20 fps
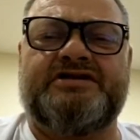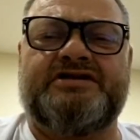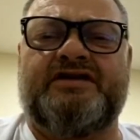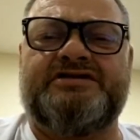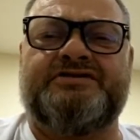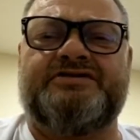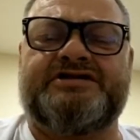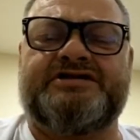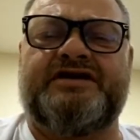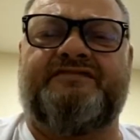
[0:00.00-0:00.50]

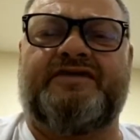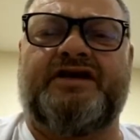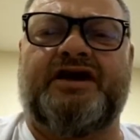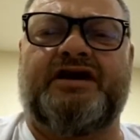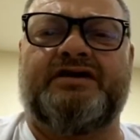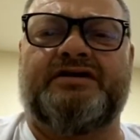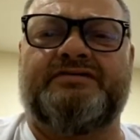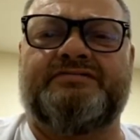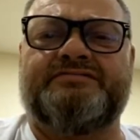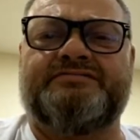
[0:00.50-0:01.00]
have at
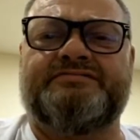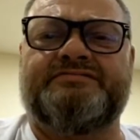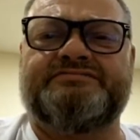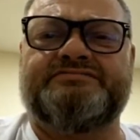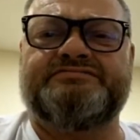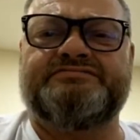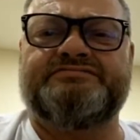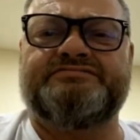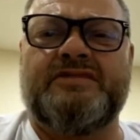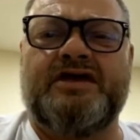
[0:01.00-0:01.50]
least 2
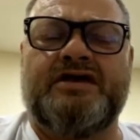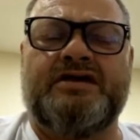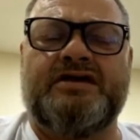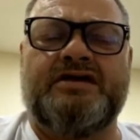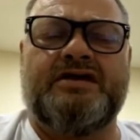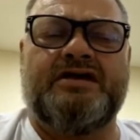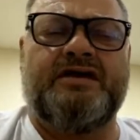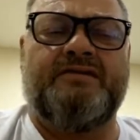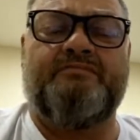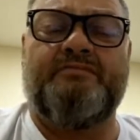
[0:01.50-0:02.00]
years
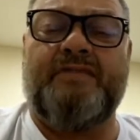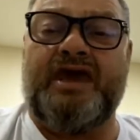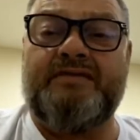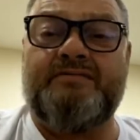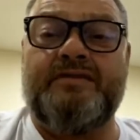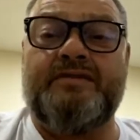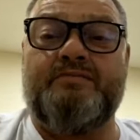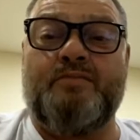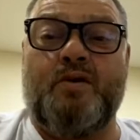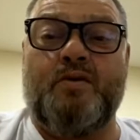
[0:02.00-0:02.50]
saved up,
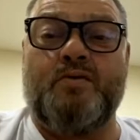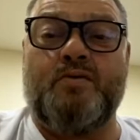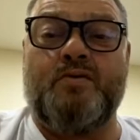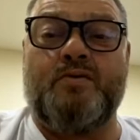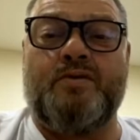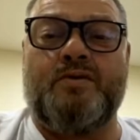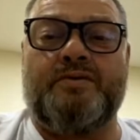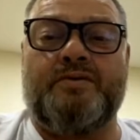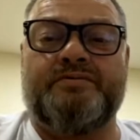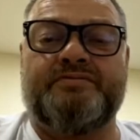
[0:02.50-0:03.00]

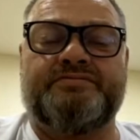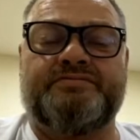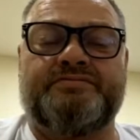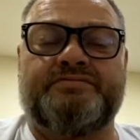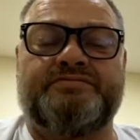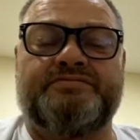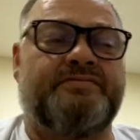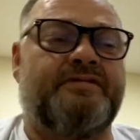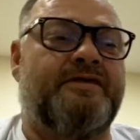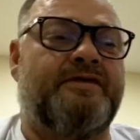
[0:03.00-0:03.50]

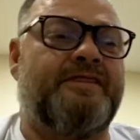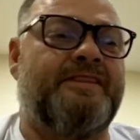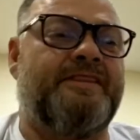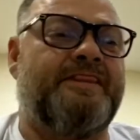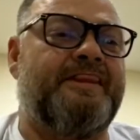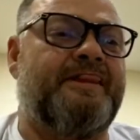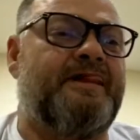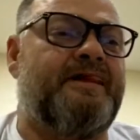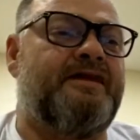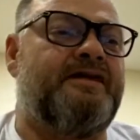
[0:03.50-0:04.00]
maybe
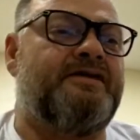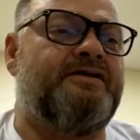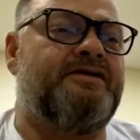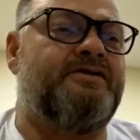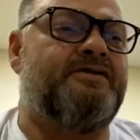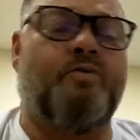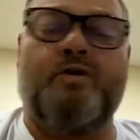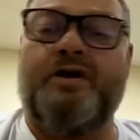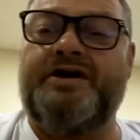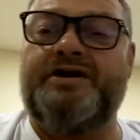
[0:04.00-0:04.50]
more.
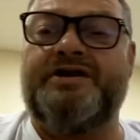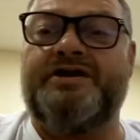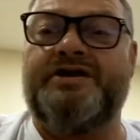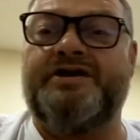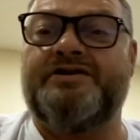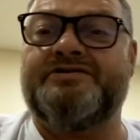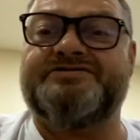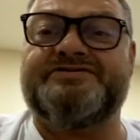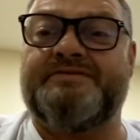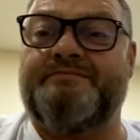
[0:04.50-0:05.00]

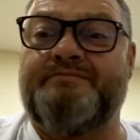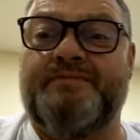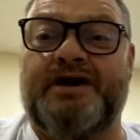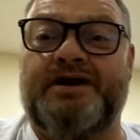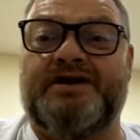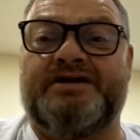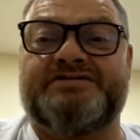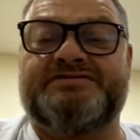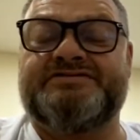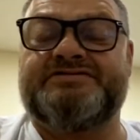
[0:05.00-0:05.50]

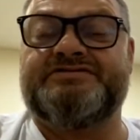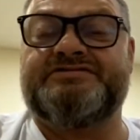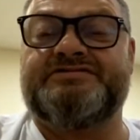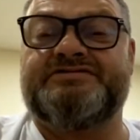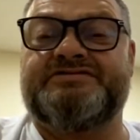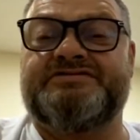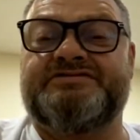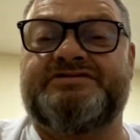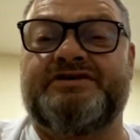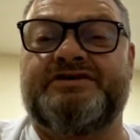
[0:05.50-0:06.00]
1 year is a
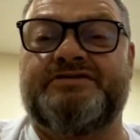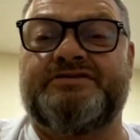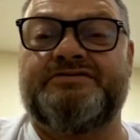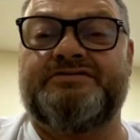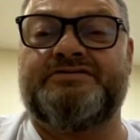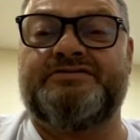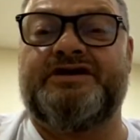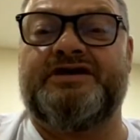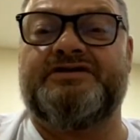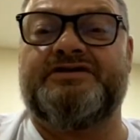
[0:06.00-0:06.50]
must.
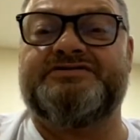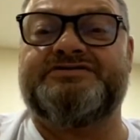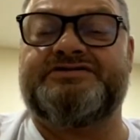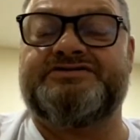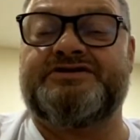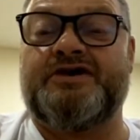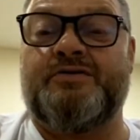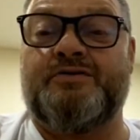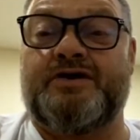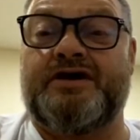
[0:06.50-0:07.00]
2
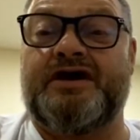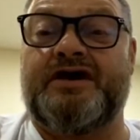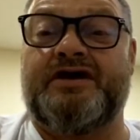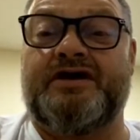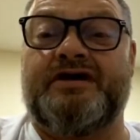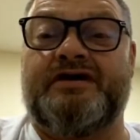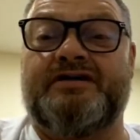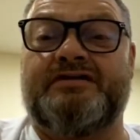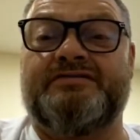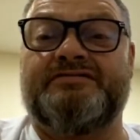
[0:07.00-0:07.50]
years is
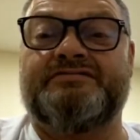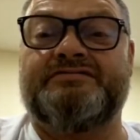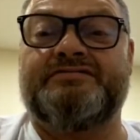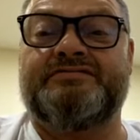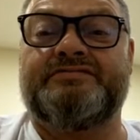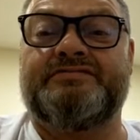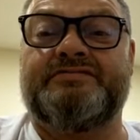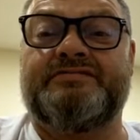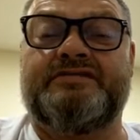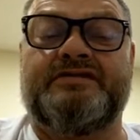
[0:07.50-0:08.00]
okay.
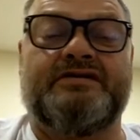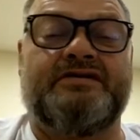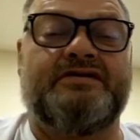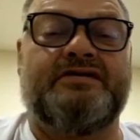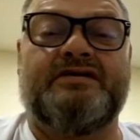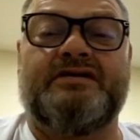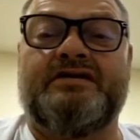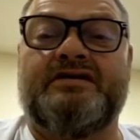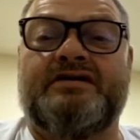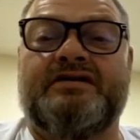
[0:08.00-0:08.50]

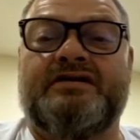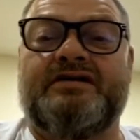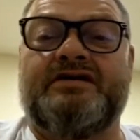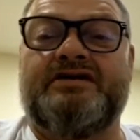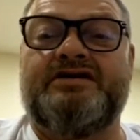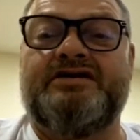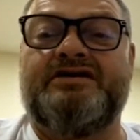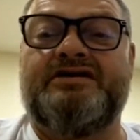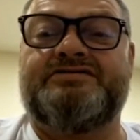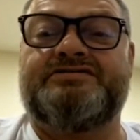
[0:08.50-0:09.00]

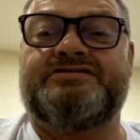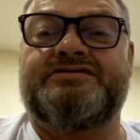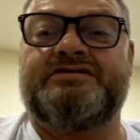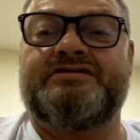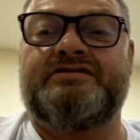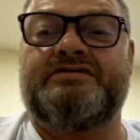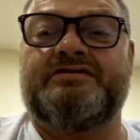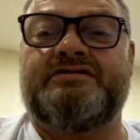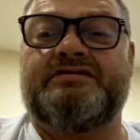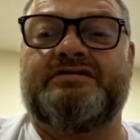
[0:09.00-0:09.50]
You
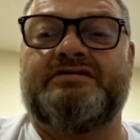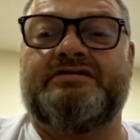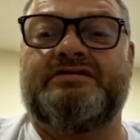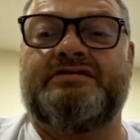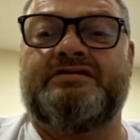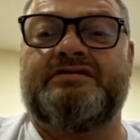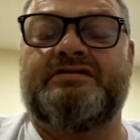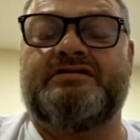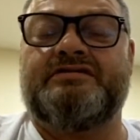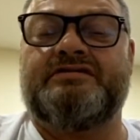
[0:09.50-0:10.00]
should.
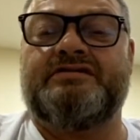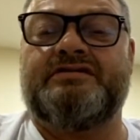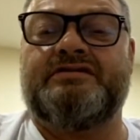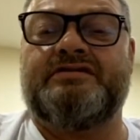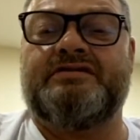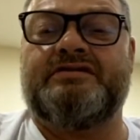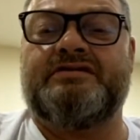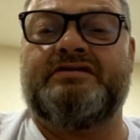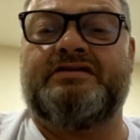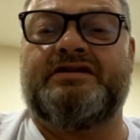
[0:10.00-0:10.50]

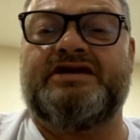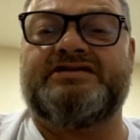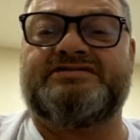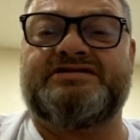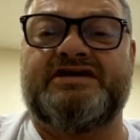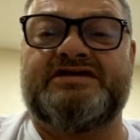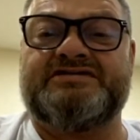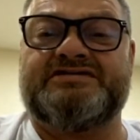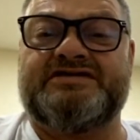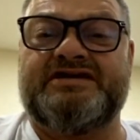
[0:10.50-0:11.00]
They
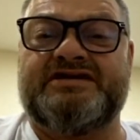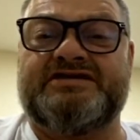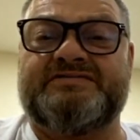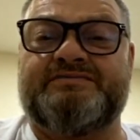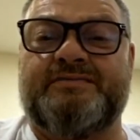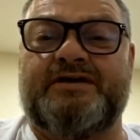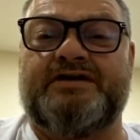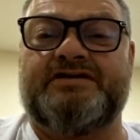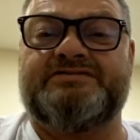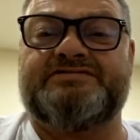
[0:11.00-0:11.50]
say 6
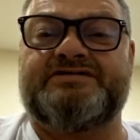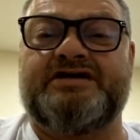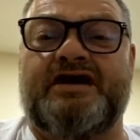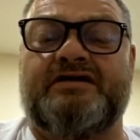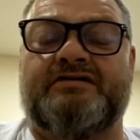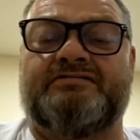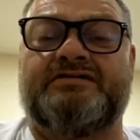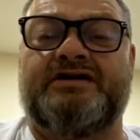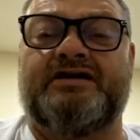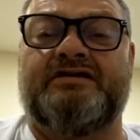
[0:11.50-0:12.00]
months.
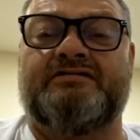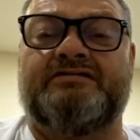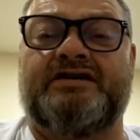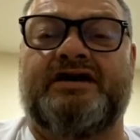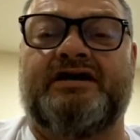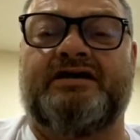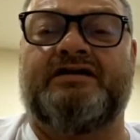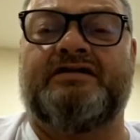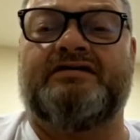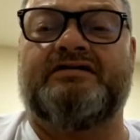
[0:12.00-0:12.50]
Oh no,
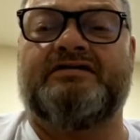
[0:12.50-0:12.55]
no.